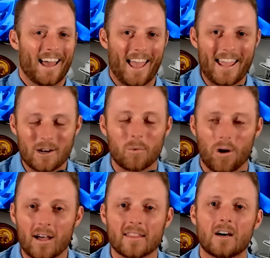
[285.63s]
Eight and
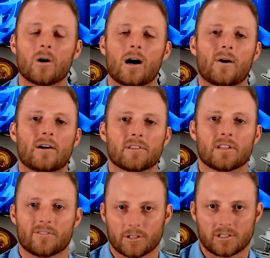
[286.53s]
one, though, however, in
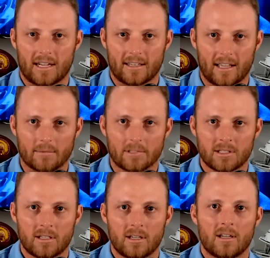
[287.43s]
their first nine games.
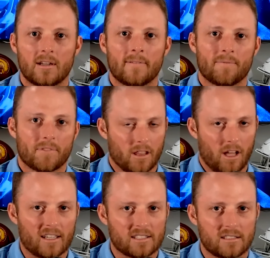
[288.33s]

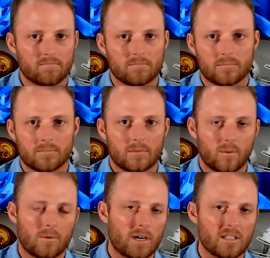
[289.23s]
Lost
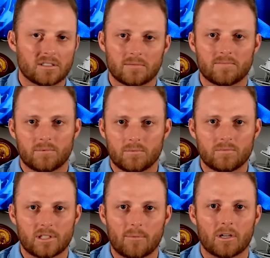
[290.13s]
what was a
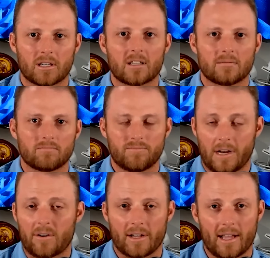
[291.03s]
somewhat
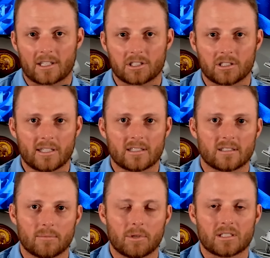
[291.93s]
very, actually, in
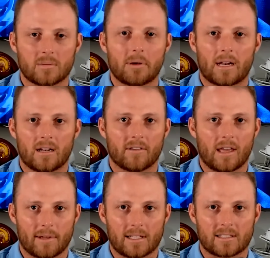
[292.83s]
some ways, competitive
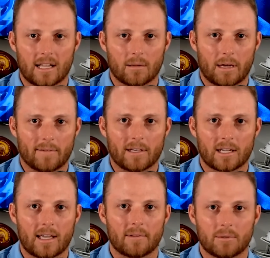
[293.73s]
game against Alabama, a
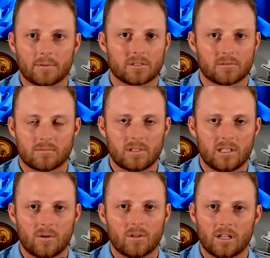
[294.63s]
game that was, you
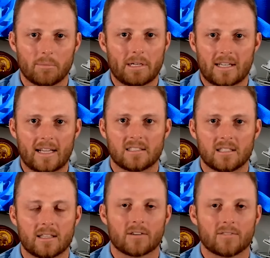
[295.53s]
know, a little bit dicey
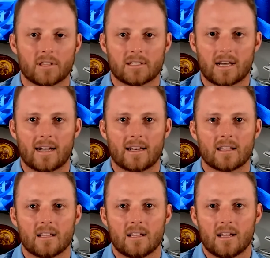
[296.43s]
there for the Tide
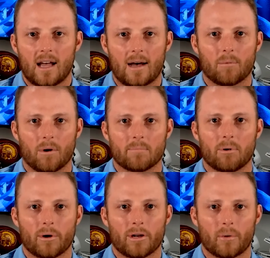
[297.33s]
at one
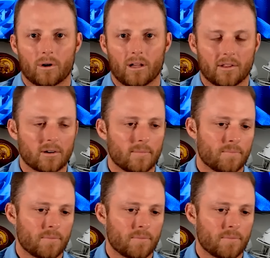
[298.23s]
point or another.